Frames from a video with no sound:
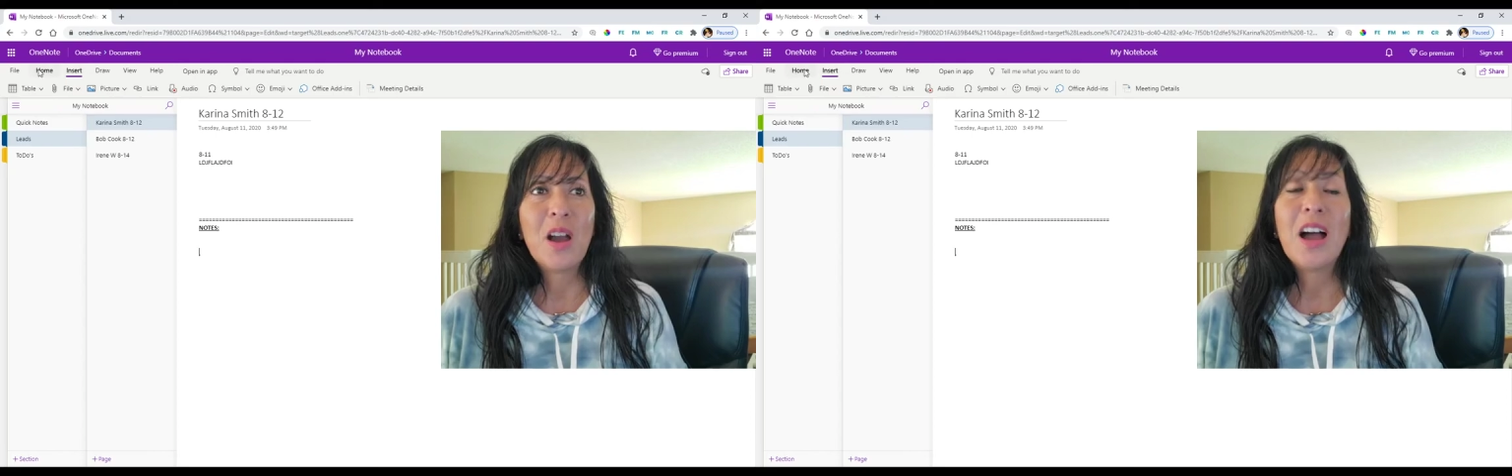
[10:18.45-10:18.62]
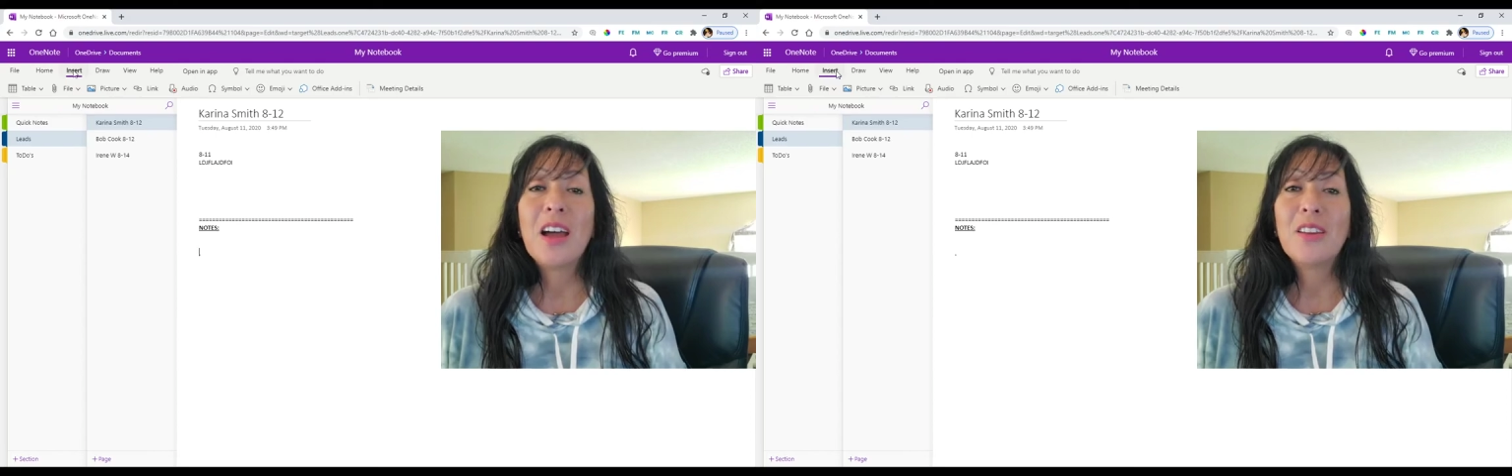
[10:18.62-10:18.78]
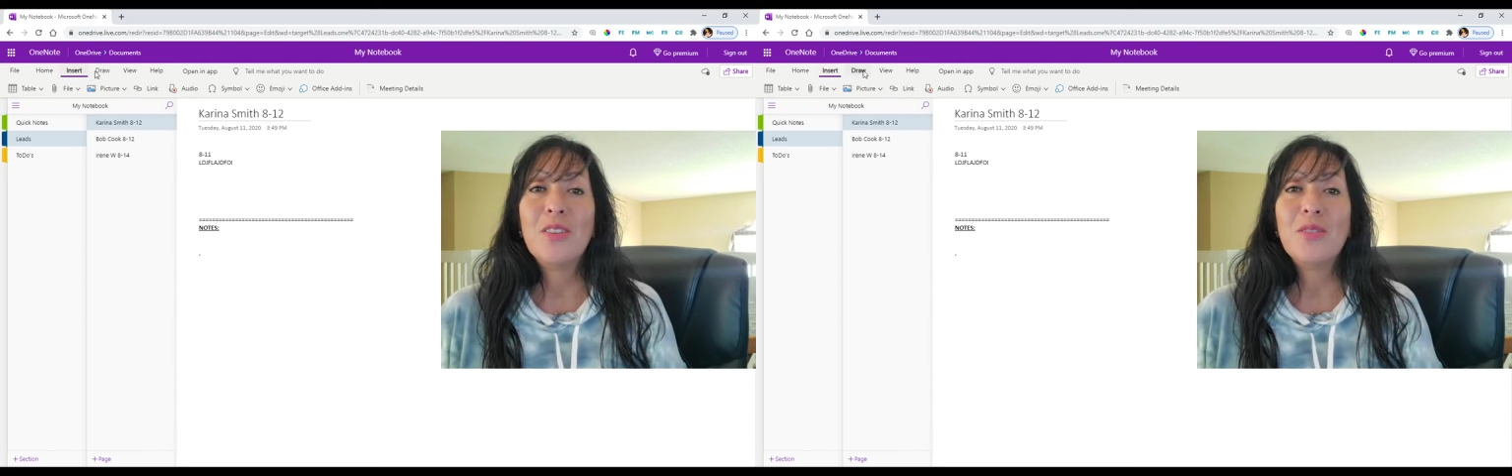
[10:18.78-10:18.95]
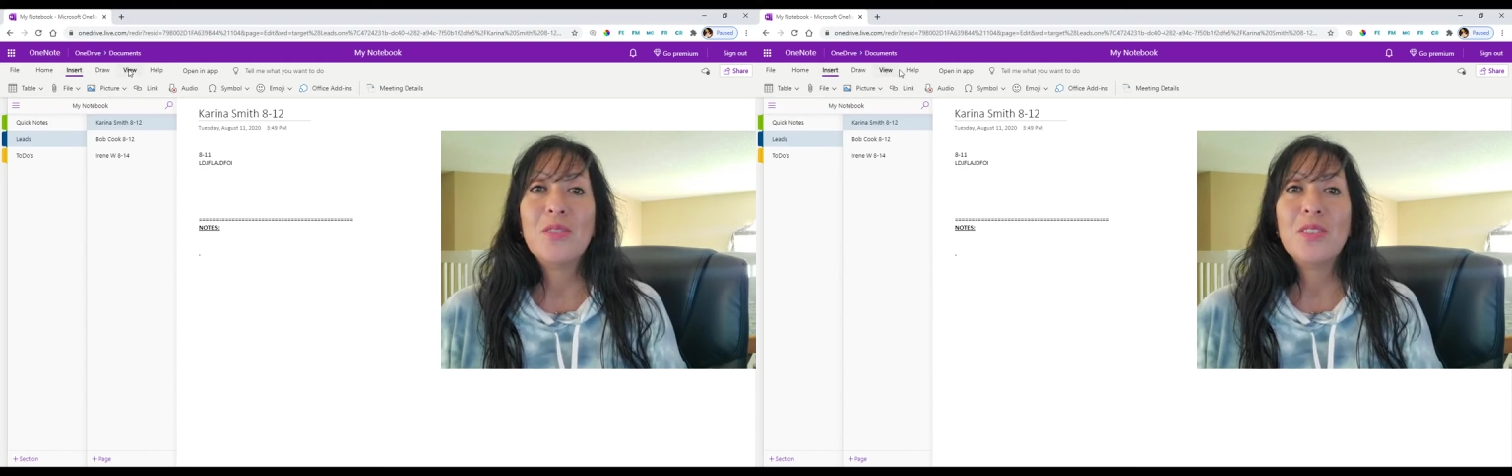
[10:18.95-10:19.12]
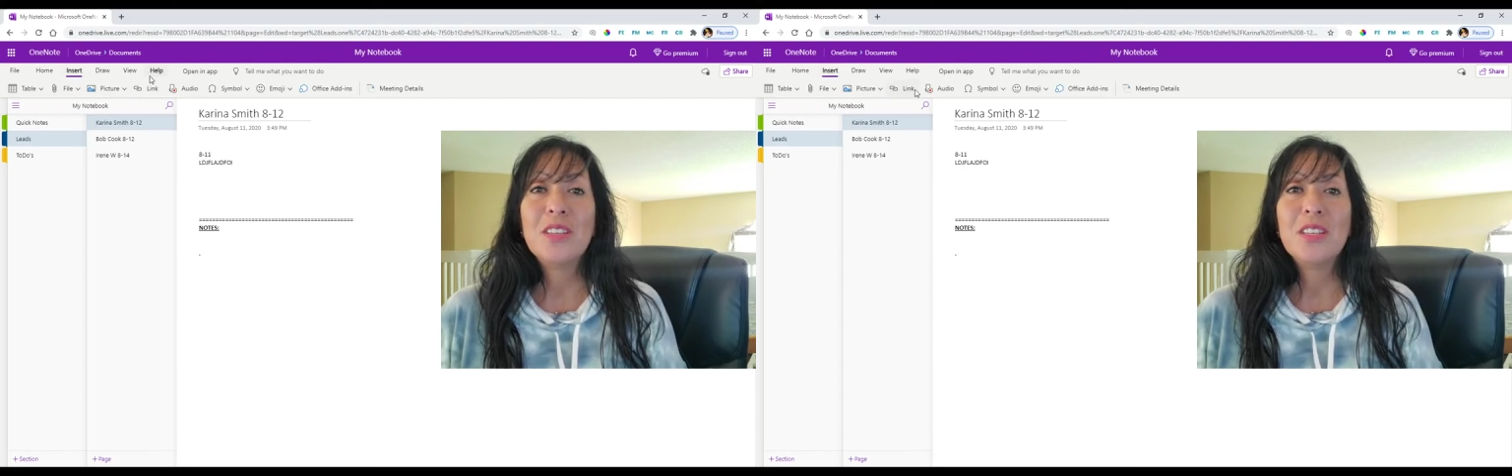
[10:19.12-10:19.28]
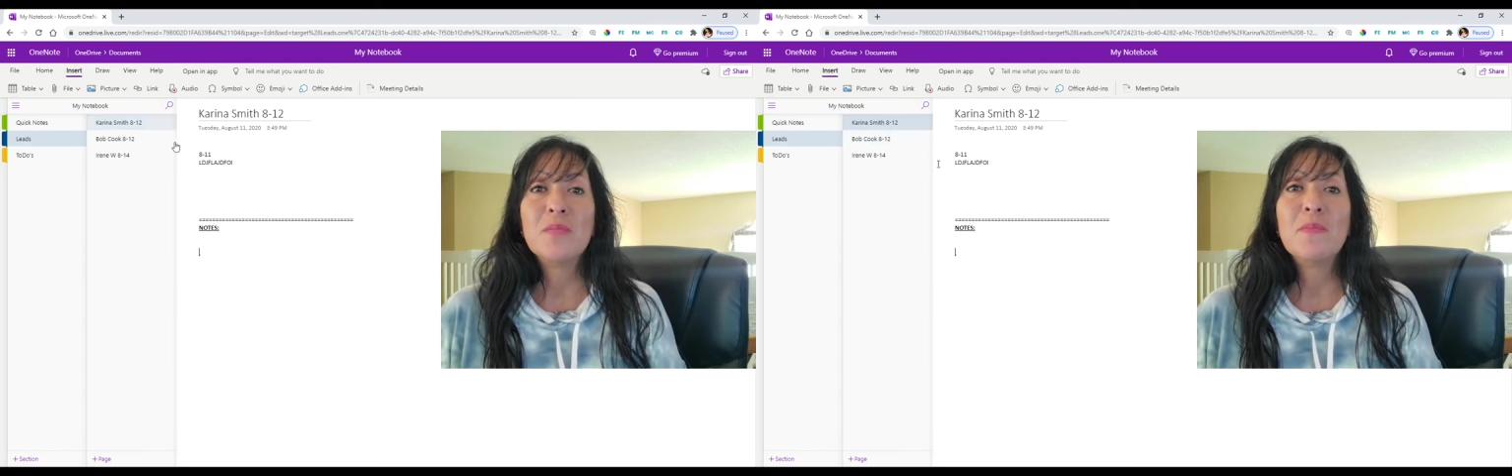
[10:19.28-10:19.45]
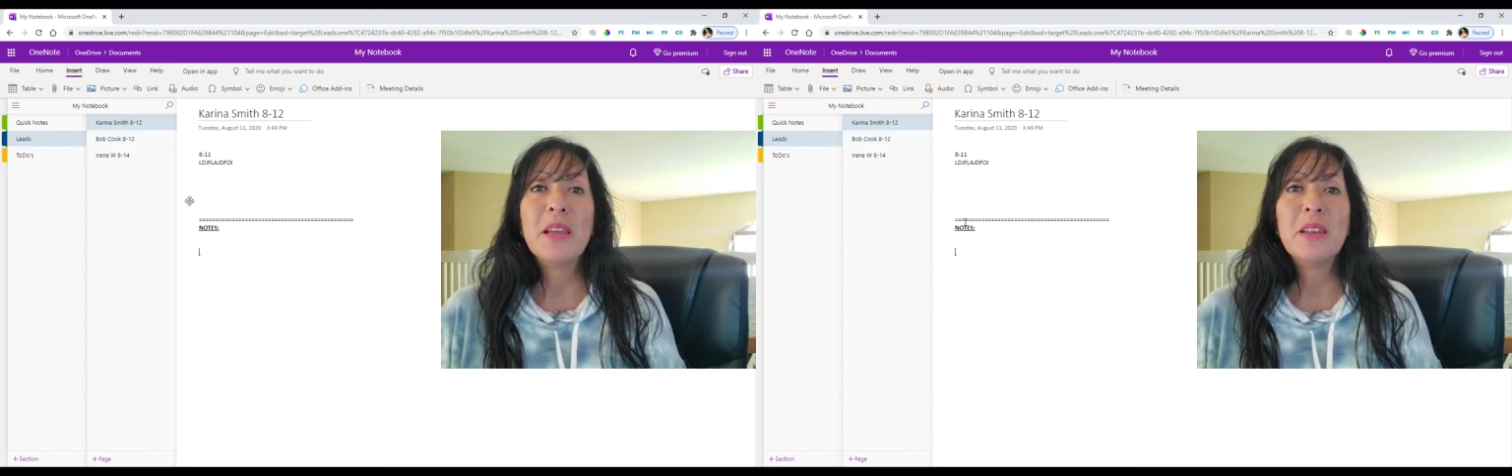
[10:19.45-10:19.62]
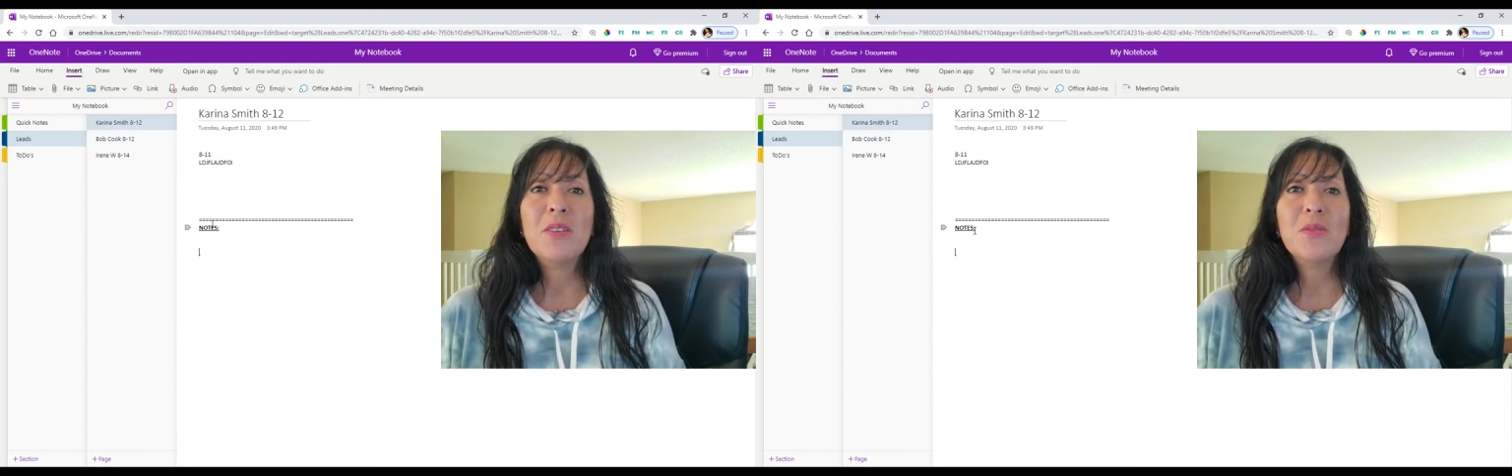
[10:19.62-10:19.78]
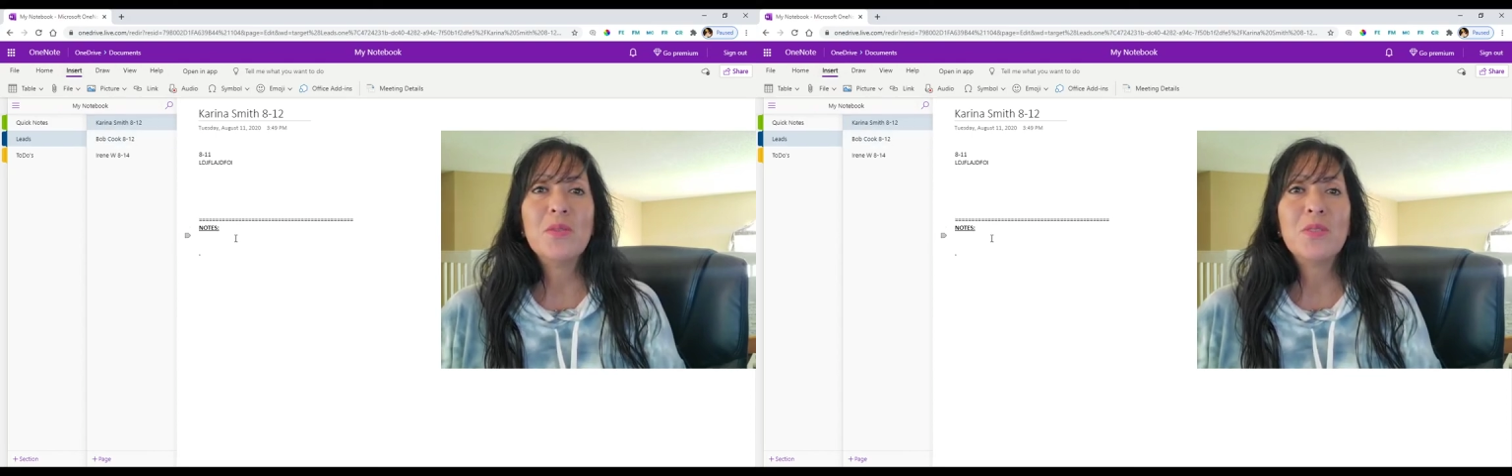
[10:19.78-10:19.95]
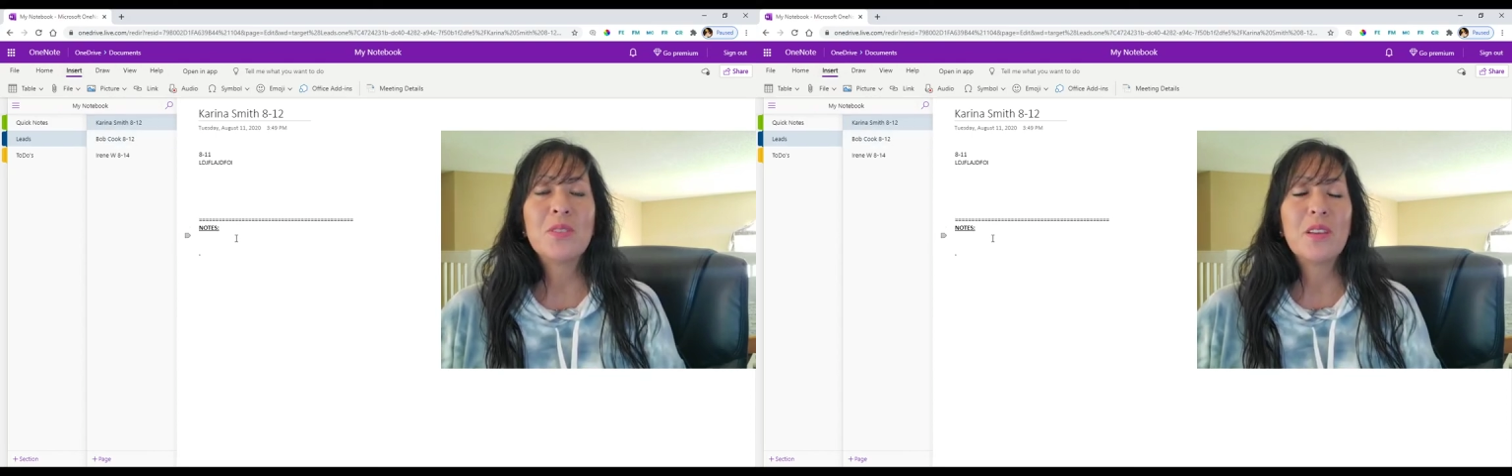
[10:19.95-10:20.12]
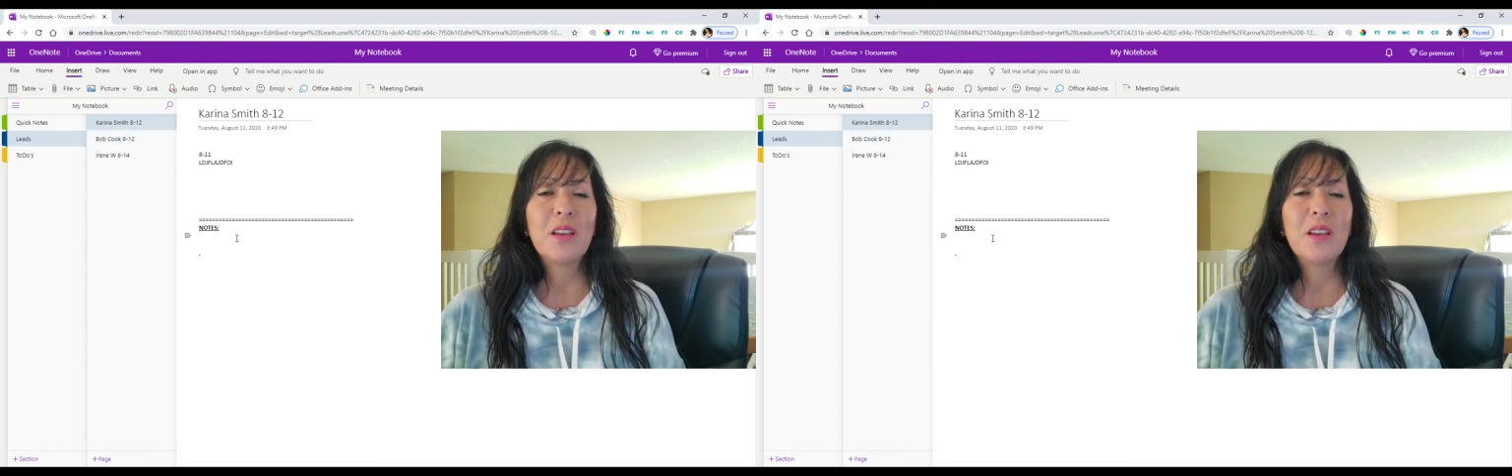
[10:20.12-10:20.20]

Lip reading: how to use these menus.